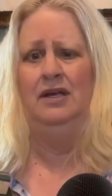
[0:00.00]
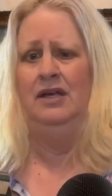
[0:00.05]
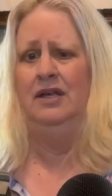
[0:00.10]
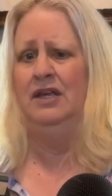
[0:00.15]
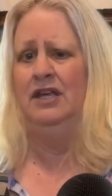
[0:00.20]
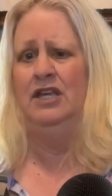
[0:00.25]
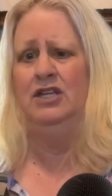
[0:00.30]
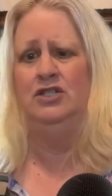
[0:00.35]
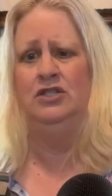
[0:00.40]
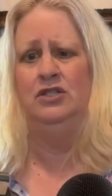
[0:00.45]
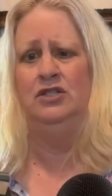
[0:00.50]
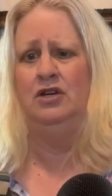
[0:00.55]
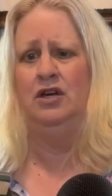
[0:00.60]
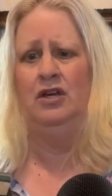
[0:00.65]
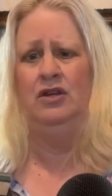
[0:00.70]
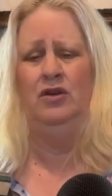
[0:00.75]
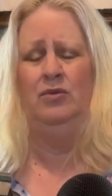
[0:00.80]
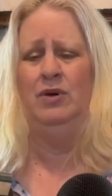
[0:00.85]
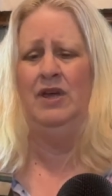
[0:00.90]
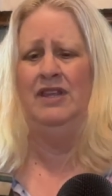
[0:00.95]
kitchen
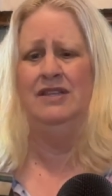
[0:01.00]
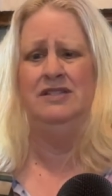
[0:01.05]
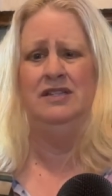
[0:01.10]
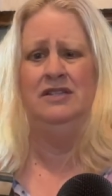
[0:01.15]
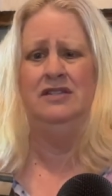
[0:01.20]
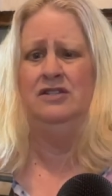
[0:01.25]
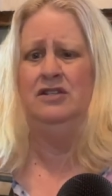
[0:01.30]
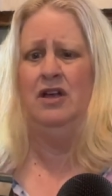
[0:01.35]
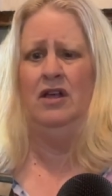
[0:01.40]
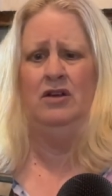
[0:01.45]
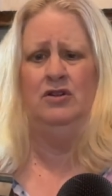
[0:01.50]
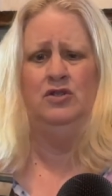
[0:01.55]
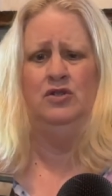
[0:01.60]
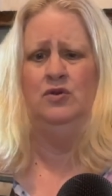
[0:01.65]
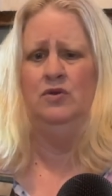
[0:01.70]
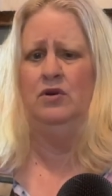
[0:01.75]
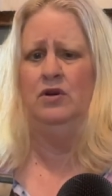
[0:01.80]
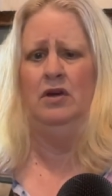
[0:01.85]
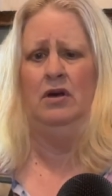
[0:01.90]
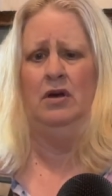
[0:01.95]
tongs. You can buy these at the dollar
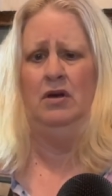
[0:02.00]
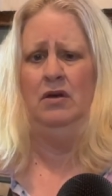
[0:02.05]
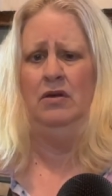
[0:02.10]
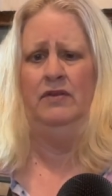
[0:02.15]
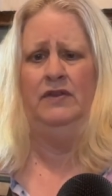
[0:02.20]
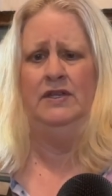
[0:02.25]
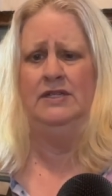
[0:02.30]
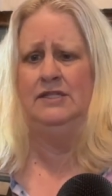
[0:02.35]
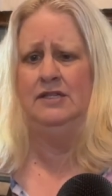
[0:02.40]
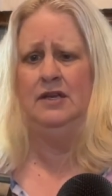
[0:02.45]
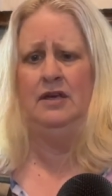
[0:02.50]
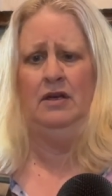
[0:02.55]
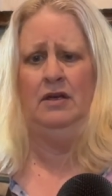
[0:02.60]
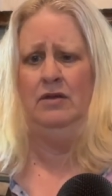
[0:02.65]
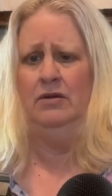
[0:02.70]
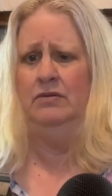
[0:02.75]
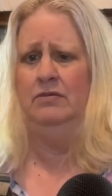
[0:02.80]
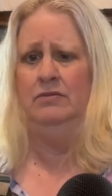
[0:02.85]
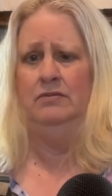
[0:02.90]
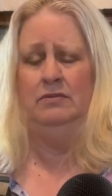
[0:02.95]
store, y'all. They
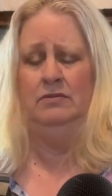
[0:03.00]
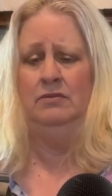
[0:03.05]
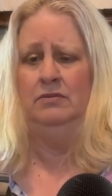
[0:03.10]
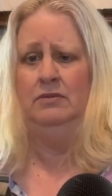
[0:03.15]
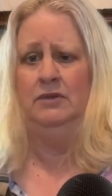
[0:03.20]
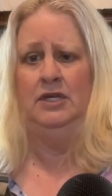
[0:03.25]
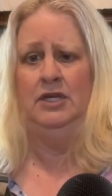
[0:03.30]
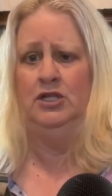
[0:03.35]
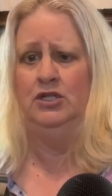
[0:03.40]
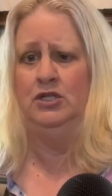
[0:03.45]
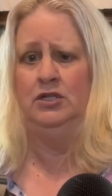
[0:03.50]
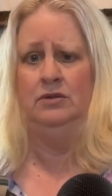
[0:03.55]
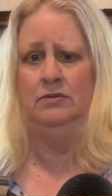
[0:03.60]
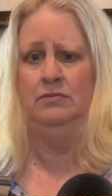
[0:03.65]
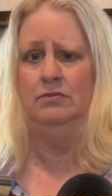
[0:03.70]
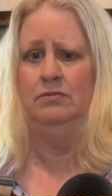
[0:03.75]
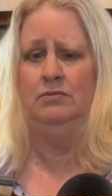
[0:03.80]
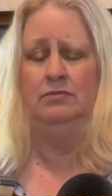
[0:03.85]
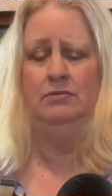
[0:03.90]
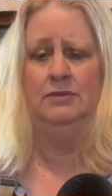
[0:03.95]
sell
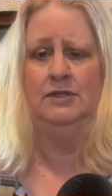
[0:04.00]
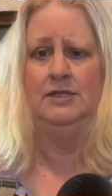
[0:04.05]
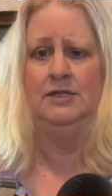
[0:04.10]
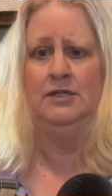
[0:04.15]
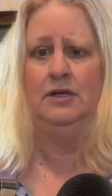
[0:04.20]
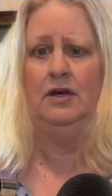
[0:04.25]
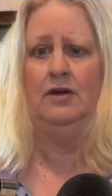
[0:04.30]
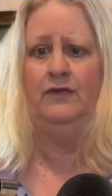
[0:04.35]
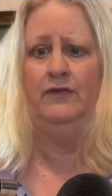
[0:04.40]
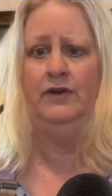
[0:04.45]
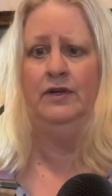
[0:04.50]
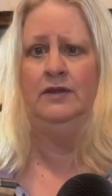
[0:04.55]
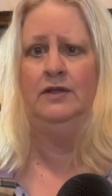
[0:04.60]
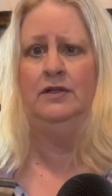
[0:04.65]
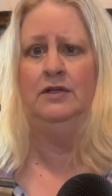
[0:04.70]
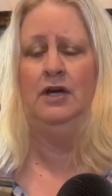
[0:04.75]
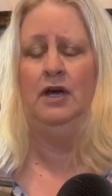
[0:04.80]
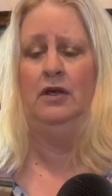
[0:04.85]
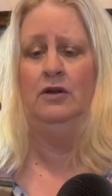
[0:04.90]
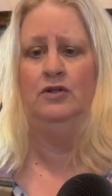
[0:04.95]
kitchen stuff at the
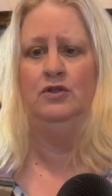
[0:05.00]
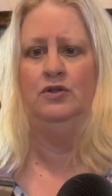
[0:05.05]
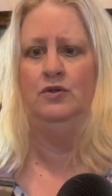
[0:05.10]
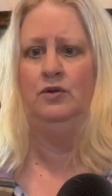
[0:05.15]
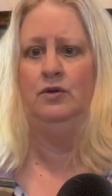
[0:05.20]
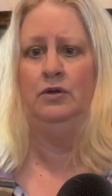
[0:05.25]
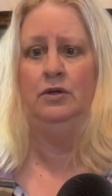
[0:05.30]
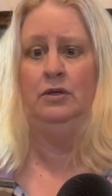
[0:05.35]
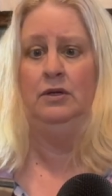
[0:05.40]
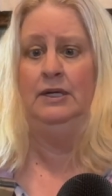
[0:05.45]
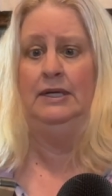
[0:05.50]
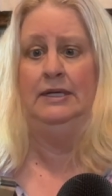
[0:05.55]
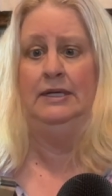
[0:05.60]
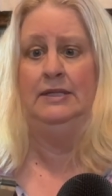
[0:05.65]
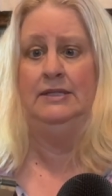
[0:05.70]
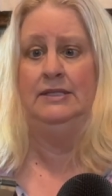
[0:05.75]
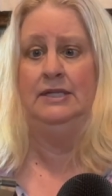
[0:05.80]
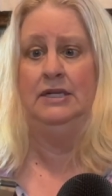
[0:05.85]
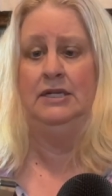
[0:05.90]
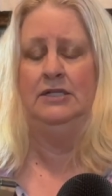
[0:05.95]
dollar store. You can get a
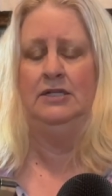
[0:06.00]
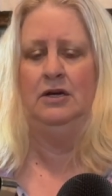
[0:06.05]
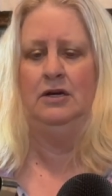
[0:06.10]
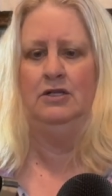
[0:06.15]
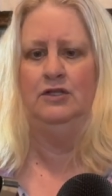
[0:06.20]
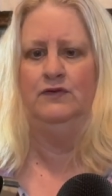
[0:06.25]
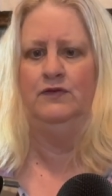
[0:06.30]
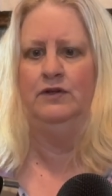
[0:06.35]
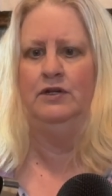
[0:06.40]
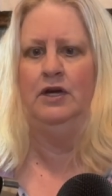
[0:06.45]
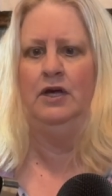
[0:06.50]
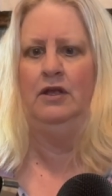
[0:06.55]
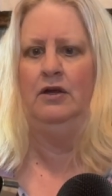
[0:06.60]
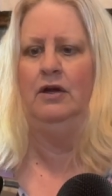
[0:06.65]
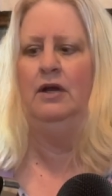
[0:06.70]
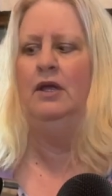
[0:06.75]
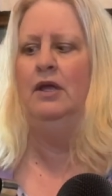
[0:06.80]
set of tongs for $1.